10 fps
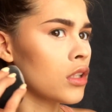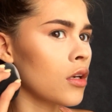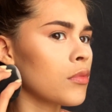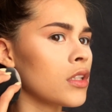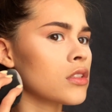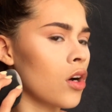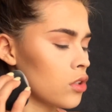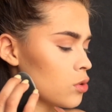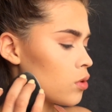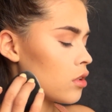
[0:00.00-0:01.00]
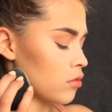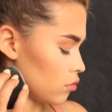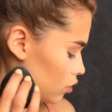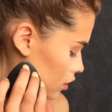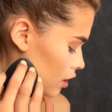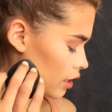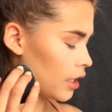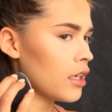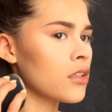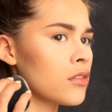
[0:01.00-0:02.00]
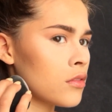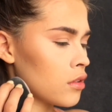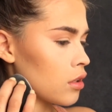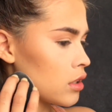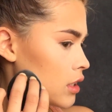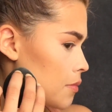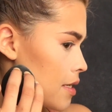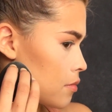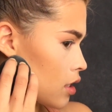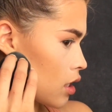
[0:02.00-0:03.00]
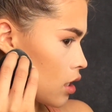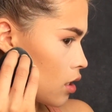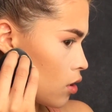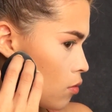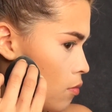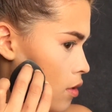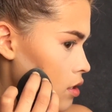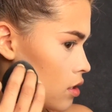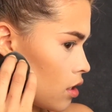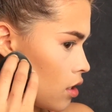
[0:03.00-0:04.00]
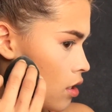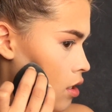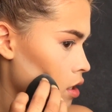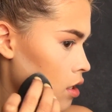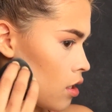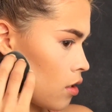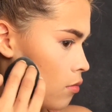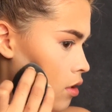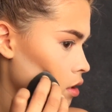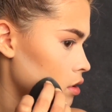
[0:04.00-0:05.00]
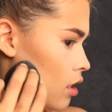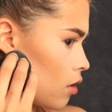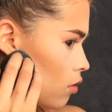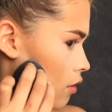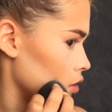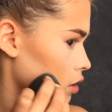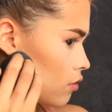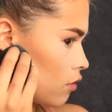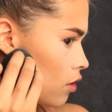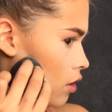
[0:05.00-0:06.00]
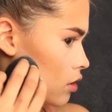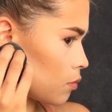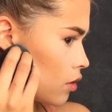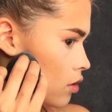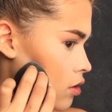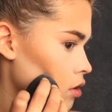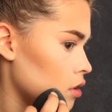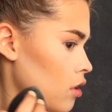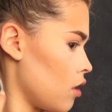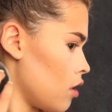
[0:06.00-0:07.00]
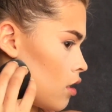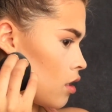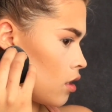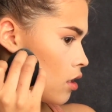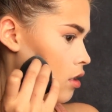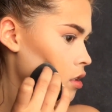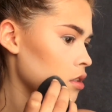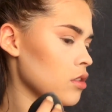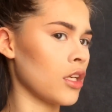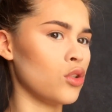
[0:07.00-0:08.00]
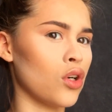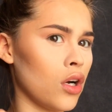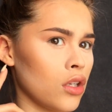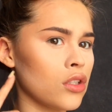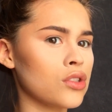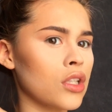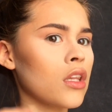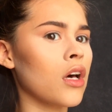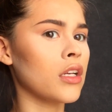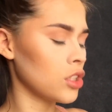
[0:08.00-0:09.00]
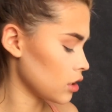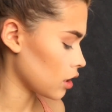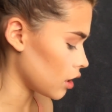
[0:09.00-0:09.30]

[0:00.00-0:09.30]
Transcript: Clean up this contour. Because sometimes it can get a little messy. I'm going to take whatever's left over on that sponge and just like draw a straight line just to